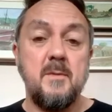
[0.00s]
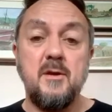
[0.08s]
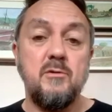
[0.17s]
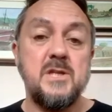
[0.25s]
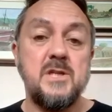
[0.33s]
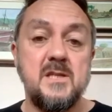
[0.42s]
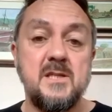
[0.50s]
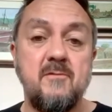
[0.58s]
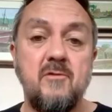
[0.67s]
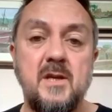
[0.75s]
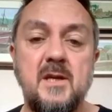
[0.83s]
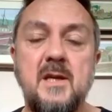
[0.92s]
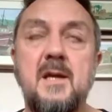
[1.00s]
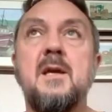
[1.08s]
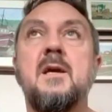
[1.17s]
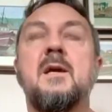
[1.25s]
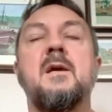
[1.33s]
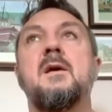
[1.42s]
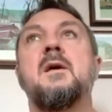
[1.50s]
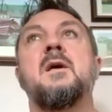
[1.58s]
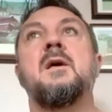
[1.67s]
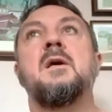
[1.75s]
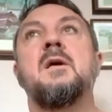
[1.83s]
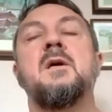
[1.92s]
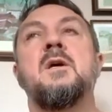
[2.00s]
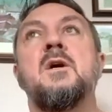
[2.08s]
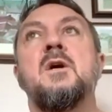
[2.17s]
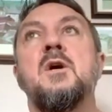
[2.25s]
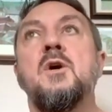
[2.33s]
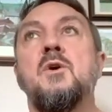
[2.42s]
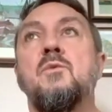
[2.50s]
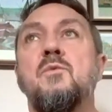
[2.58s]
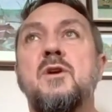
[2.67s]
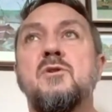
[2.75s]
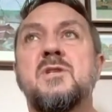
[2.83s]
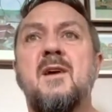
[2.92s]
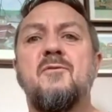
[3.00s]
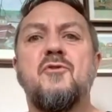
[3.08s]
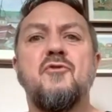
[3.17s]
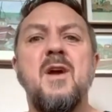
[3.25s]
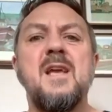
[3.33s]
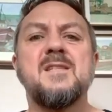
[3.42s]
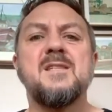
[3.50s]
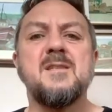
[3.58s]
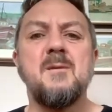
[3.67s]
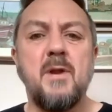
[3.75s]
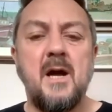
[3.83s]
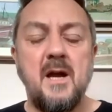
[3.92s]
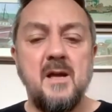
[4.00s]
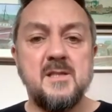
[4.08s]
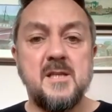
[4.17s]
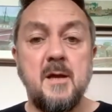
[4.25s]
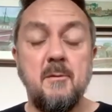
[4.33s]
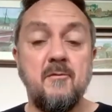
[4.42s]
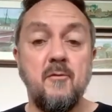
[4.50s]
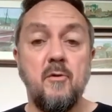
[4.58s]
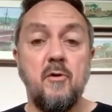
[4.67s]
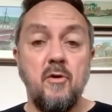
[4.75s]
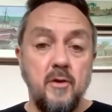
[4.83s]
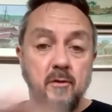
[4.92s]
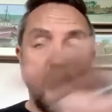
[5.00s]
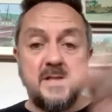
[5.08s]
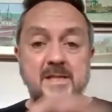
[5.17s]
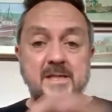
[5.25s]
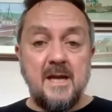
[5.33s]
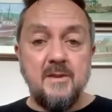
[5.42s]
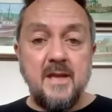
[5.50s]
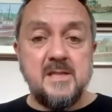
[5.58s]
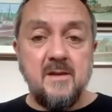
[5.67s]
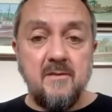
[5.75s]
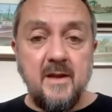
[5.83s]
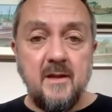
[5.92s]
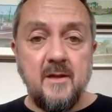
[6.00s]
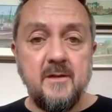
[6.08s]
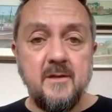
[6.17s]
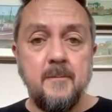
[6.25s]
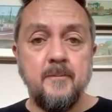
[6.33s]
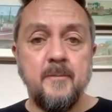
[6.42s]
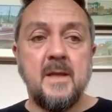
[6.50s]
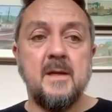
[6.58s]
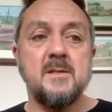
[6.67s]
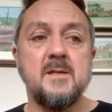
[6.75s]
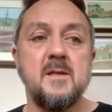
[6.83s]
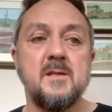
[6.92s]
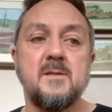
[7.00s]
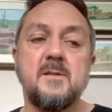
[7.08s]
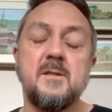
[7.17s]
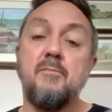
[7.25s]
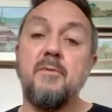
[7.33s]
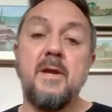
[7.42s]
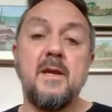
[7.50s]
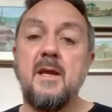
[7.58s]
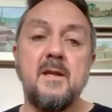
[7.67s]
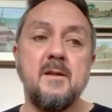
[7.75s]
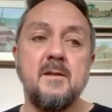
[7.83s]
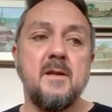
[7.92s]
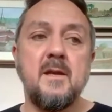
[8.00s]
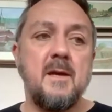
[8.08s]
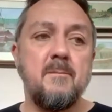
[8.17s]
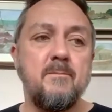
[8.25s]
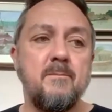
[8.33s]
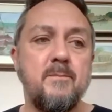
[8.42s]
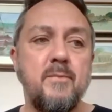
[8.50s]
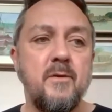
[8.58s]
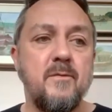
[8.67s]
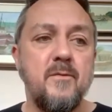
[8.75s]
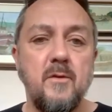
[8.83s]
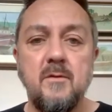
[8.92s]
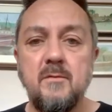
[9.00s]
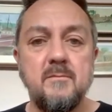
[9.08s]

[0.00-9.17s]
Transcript: changed every day. We used to have great suppliers coming from all over the southeast of England to bring in beautiful